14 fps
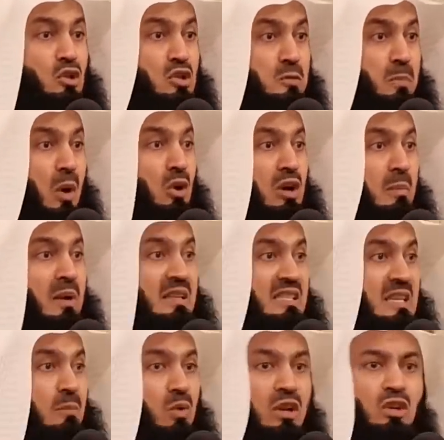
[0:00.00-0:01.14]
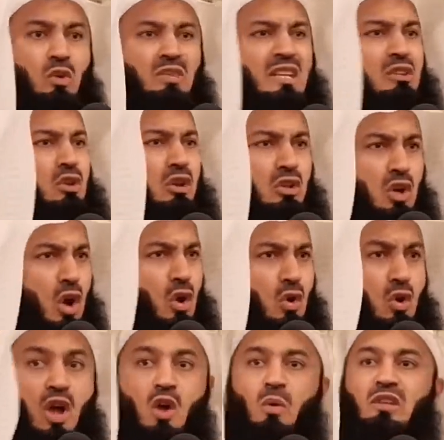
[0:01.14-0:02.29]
you spoke about someone you did not know